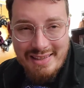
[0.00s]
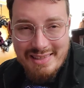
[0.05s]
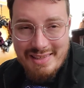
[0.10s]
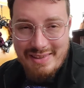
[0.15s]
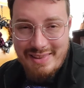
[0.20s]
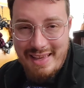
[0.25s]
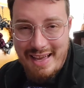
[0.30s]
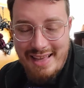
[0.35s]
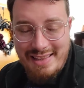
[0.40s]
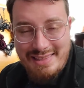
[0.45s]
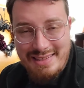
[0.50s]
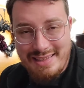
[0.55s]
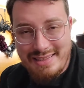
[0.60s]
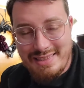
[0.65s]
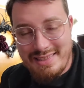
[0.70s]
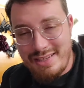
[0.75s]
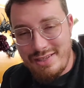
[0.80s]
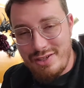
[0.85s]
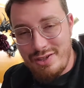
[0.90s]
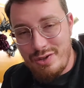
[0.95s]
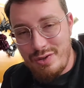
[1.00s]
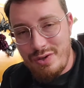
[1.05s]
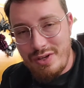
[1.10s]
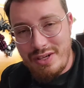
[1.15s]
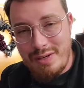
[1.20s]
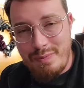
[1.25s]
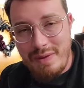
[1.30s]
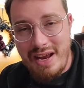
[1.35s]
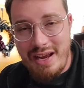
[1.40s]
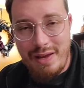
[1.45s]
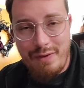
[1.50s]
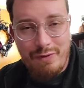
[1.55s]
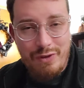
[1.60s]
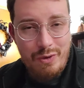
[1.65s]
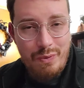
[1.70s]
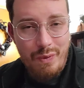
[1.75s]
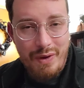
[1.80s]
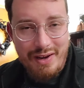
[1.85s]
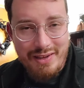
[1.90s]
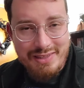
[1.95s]
So that's a decision you need to make if
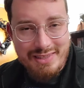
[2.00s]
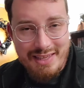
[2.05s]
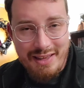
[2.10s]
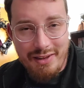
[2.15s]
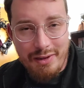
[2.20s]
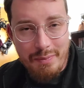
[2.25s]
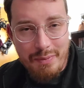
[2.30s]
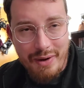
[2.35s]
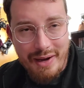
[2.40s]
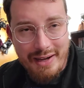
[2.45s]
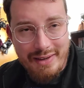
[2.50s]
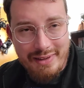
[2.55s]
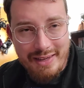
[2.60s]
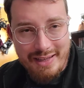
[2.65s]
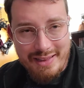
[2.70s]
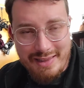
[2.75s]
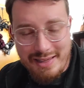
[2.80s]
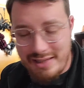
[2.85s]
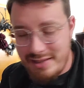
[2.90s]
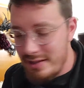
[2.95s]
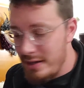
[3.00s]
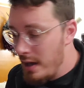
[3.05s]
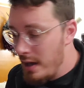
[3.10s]
you want to sell a brand like this.